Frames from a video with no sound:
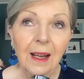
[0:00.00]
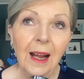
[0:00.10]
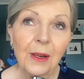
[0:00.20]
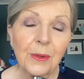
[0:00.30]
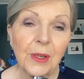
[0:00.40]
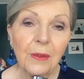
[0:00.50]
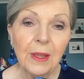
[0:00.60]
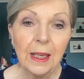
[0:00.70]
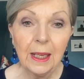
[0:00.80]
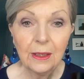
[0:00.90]
I also
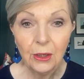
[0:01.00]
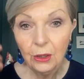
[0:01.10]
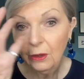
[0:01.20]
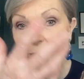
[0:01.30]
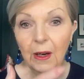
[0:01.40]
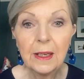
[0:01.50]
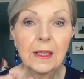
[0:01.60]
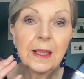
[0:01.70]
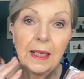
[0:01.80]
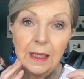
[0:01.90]
think it unifies the
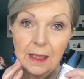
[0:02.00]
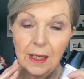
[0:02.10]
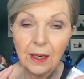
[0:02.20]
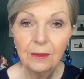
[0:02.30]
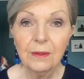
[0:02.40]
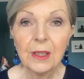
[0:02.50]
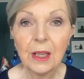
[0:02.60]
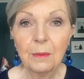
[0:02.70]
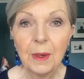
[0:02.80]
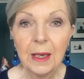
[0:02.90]
skin tone so
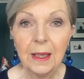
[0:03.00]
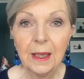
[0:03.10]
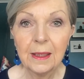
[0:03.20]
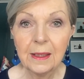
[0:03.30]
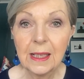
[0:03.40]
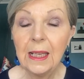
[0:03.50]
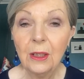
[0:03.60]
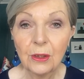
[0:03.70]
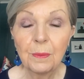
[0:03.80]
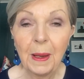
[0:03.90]
that my skin
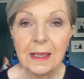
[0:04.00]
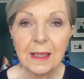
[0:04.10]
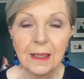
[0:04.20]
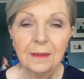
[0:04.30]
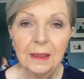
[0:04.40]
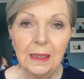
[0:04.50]
looks better.